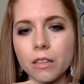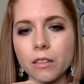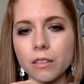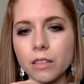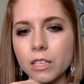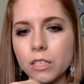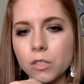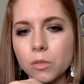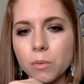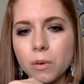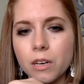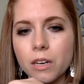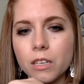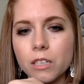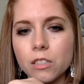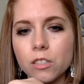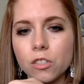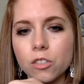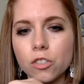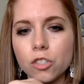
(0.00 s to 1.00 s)
This one
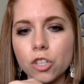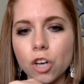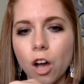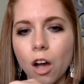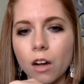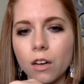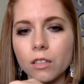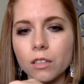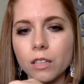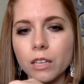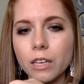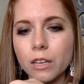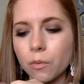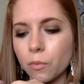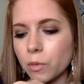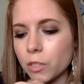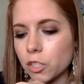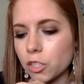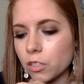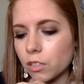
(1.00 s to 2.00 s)
is Chocolate,
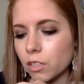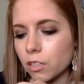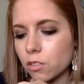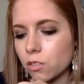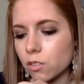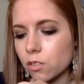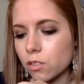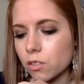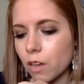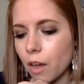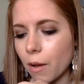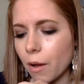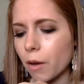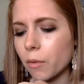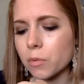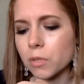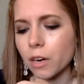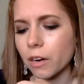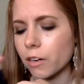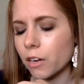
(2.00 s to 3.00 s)
which looks,
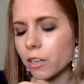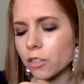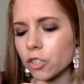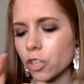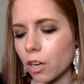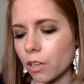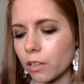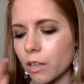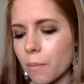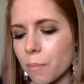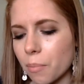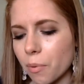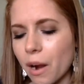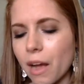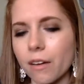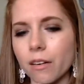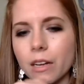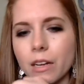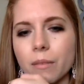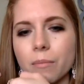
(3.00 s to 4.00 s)
I'm sorry, not chocolate,
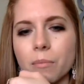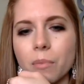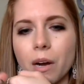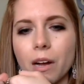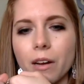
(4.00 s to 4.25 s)
Brownie,